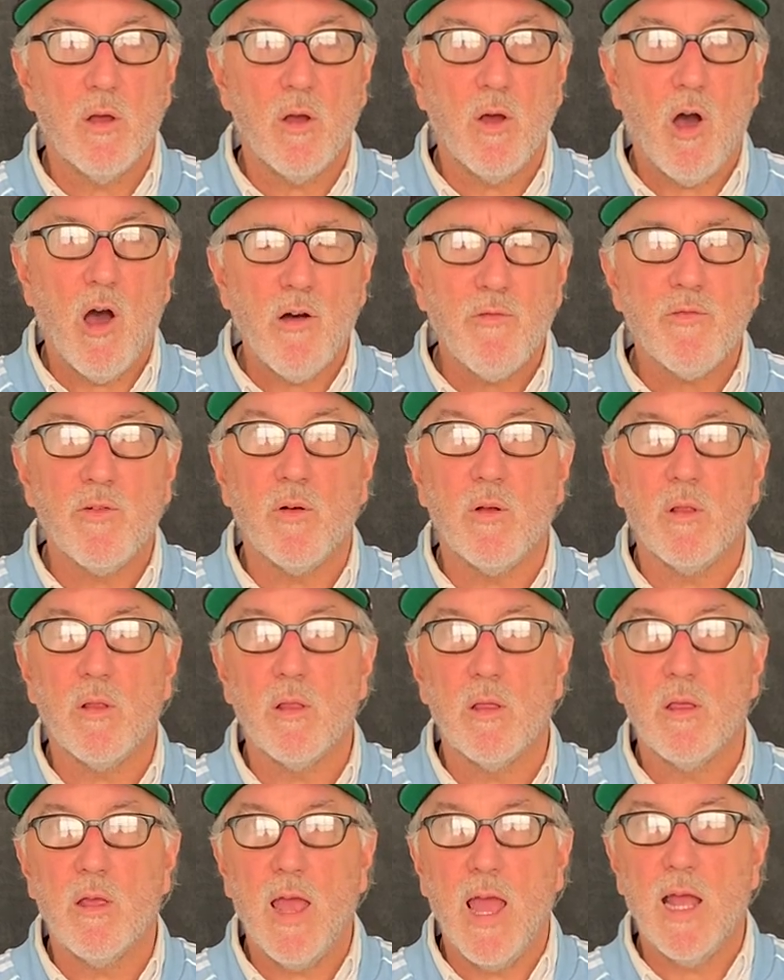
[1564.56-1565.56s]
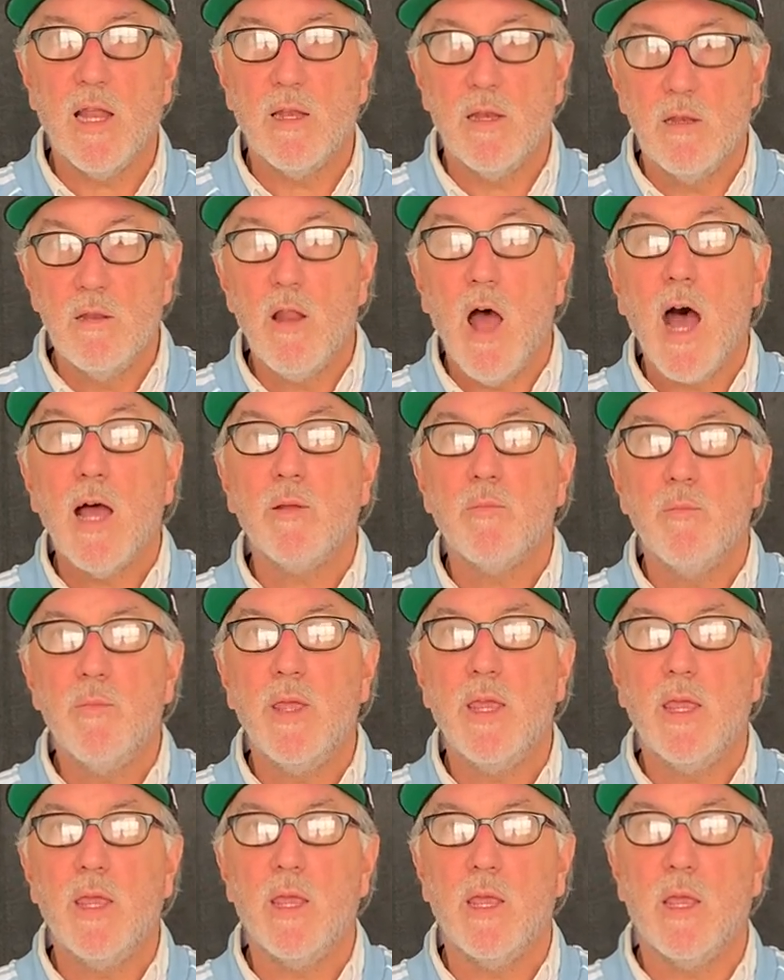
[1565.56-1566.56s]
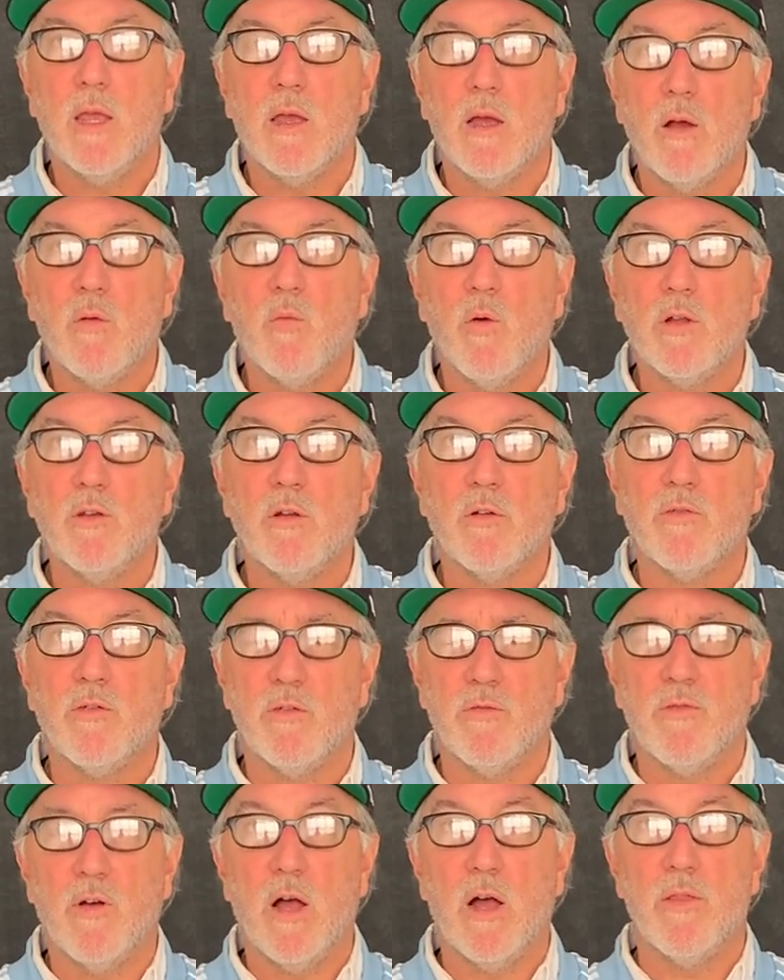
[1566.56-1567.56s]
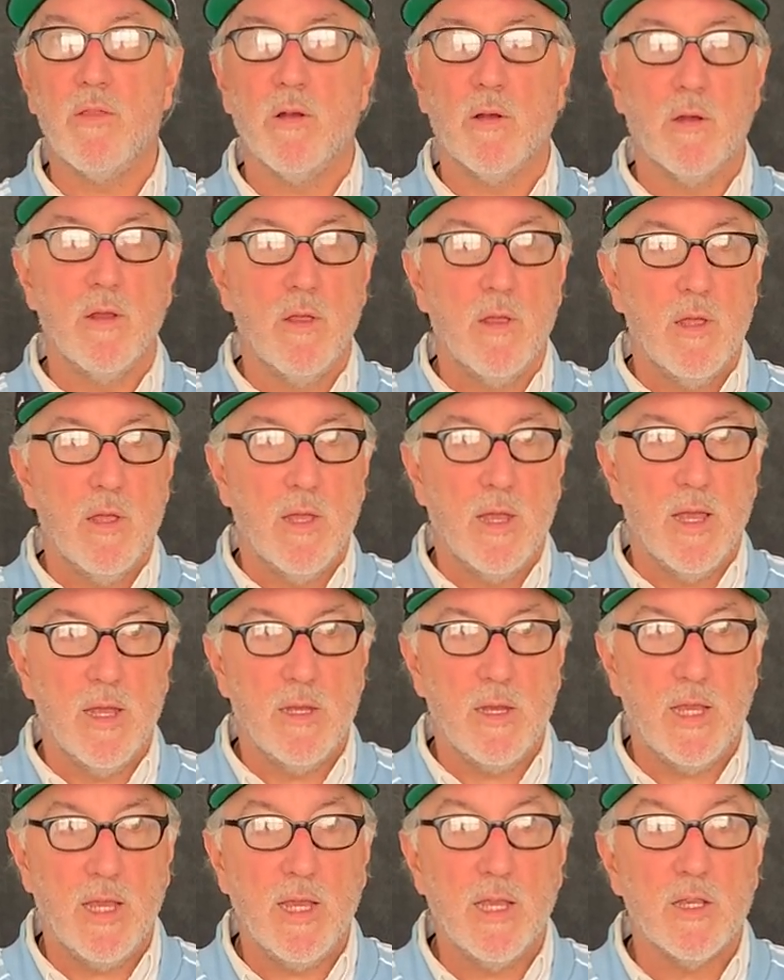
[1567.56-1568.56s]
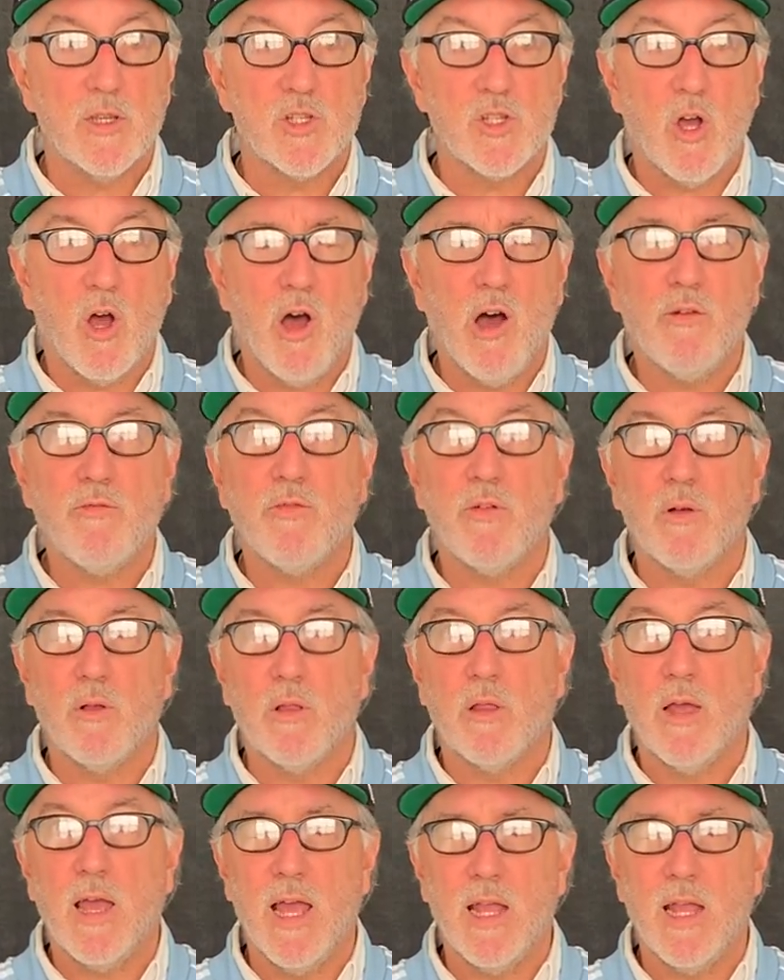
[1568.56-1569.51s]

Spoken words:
awful at not being a wonderful father, and he is awful